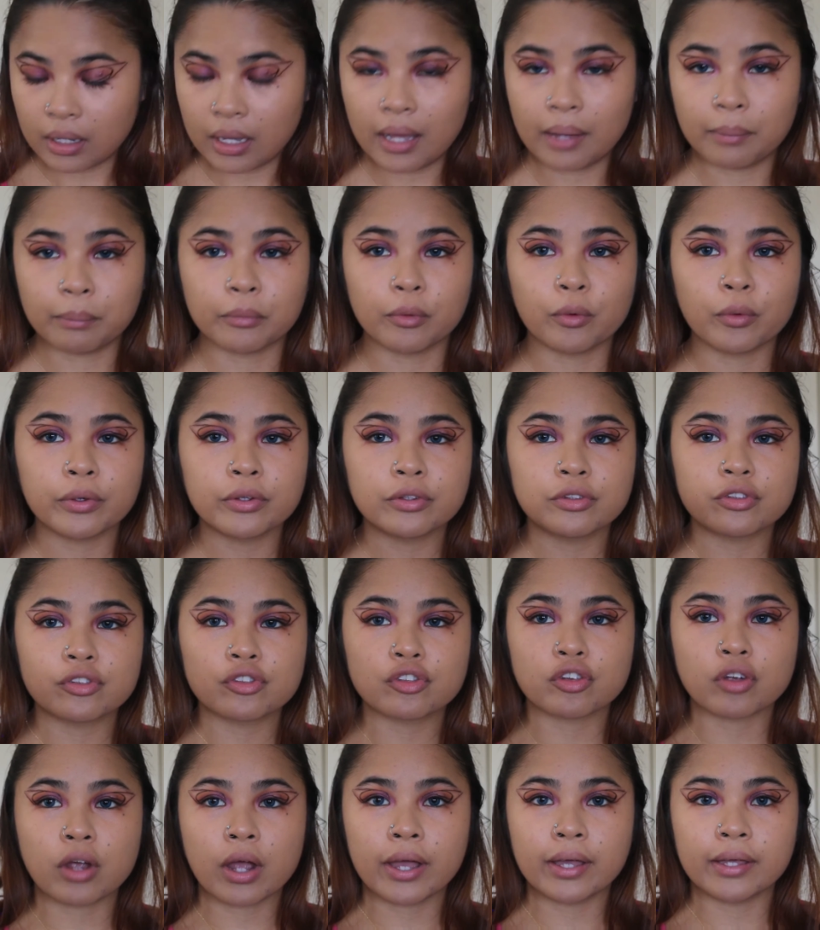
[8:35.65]
I'm going to
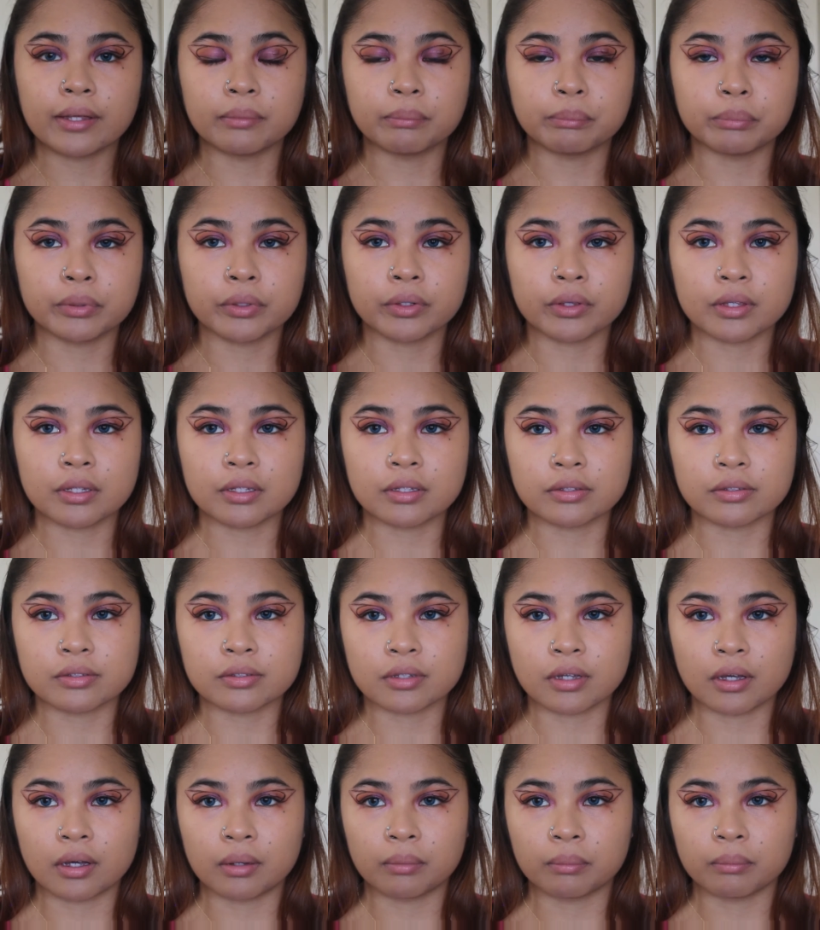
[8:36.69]
try and put
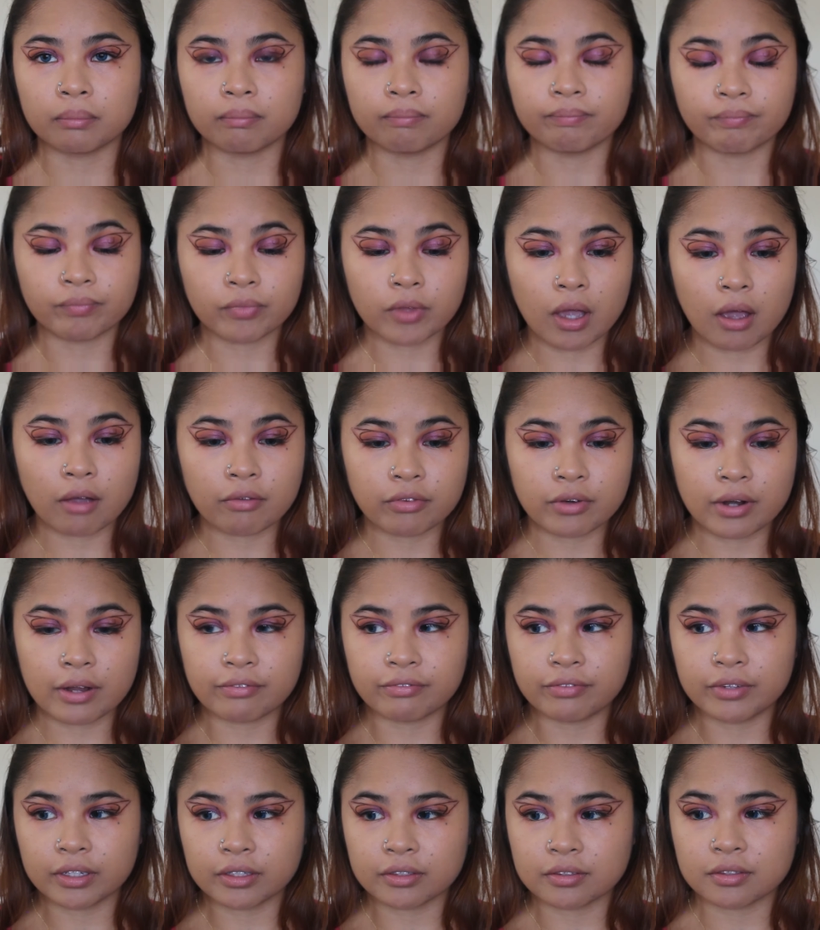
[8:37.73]
this Cover
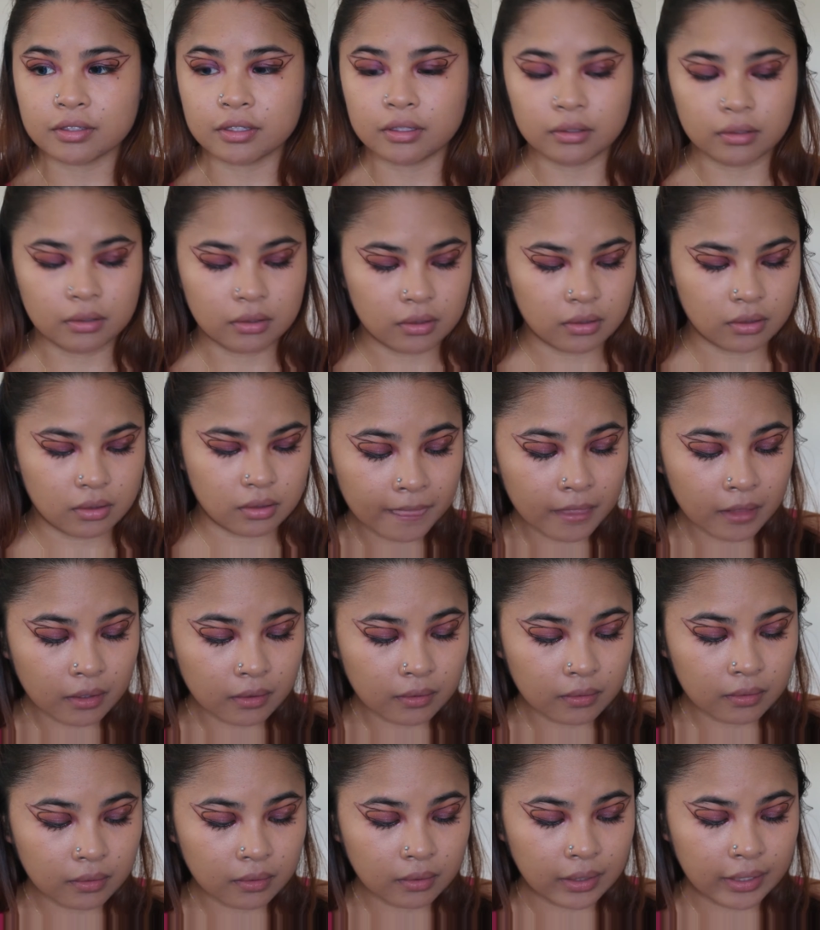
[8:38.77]
FX in.
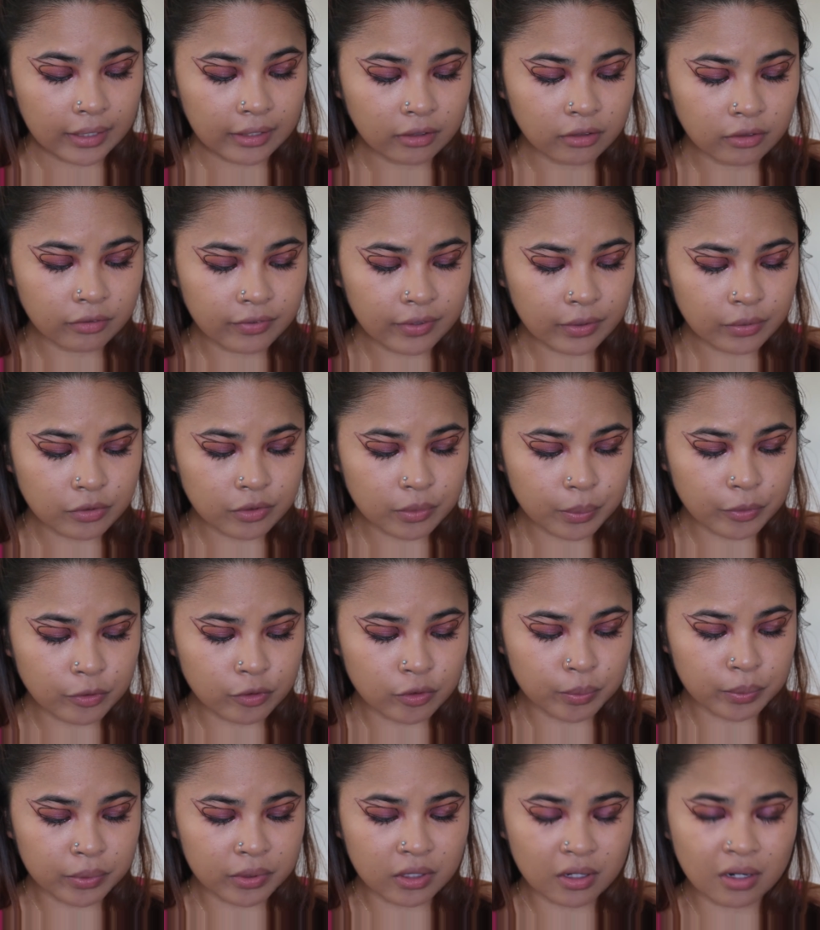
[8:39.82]
I don't know if I was
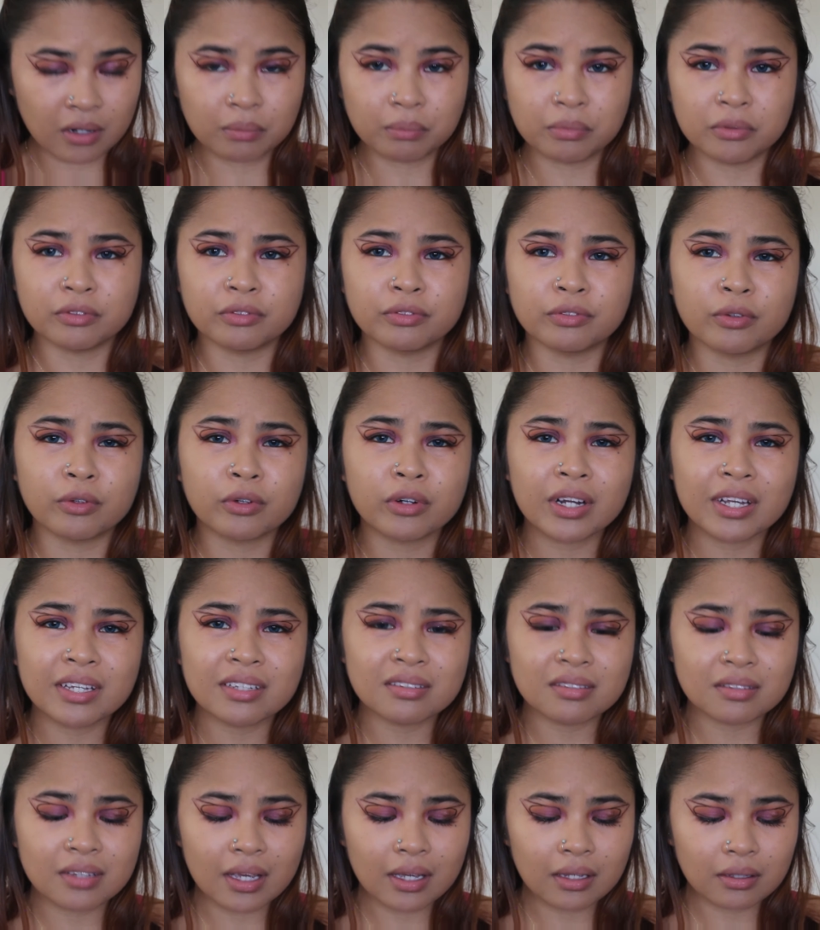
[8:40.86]
supposed to put it on before I
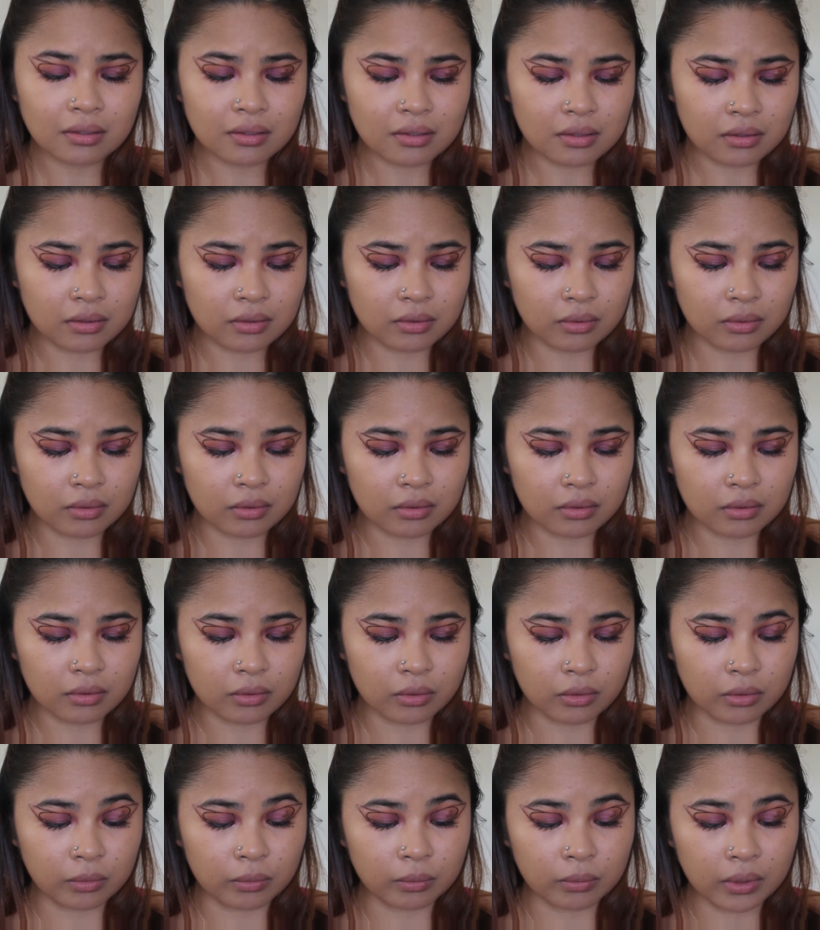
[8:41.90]
set
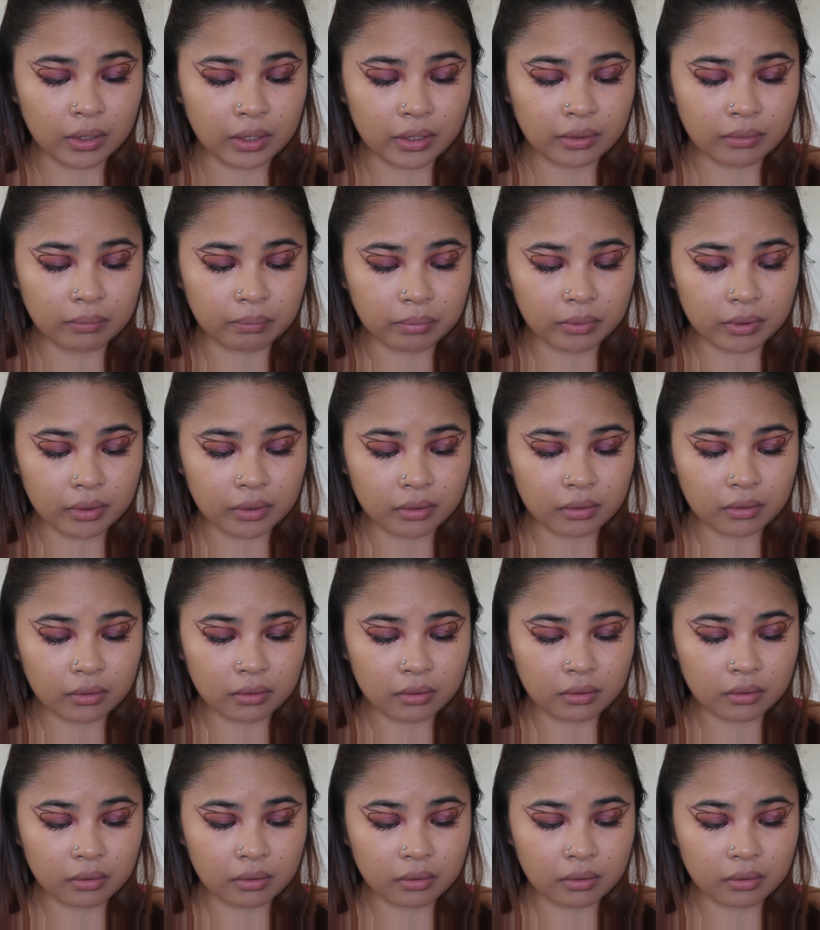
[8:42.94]
or what, but